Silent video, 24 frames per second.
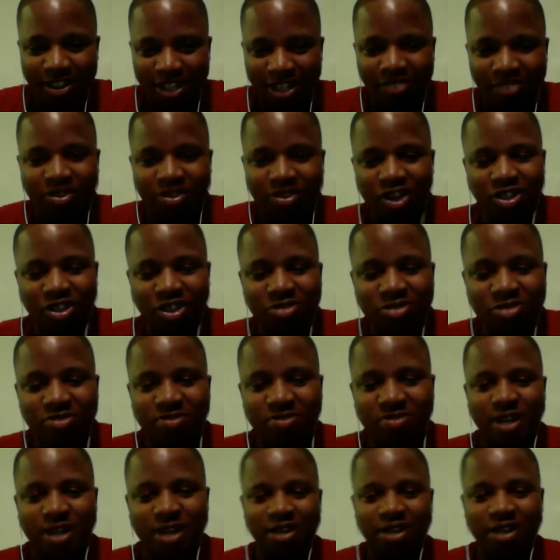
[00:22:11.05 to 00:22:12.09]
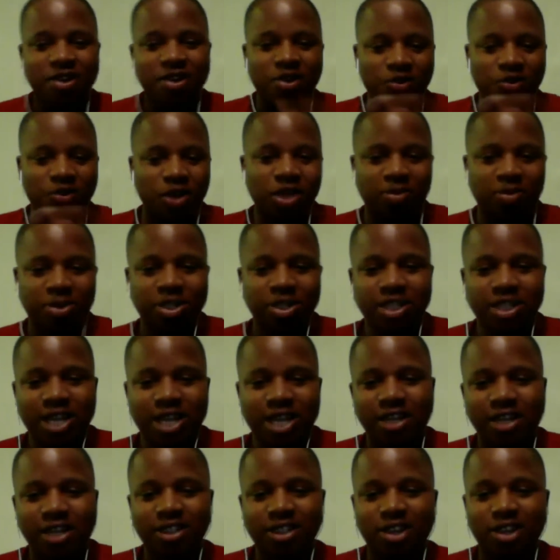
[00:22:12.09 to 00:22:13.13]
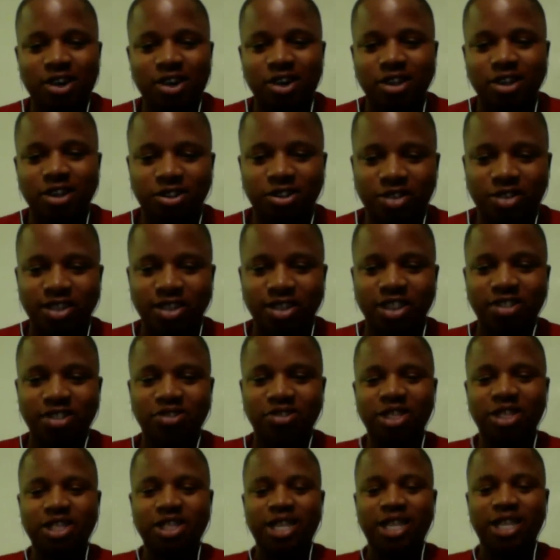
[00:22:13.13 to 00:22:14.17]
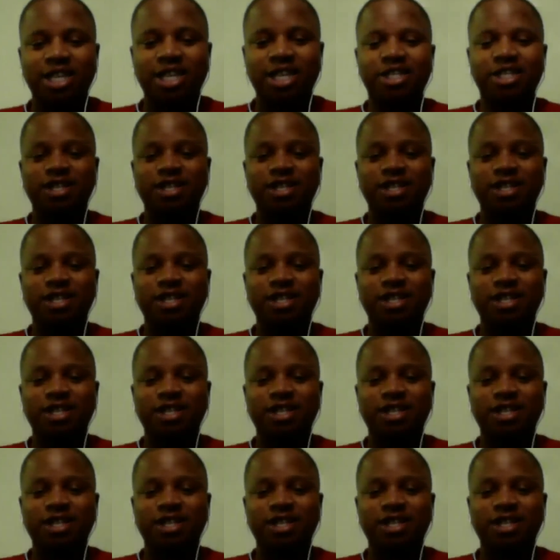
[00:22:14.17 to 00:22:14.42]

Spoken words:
Can you talk a little bit about what the personalities are, the trends that you see, that kind of stuff?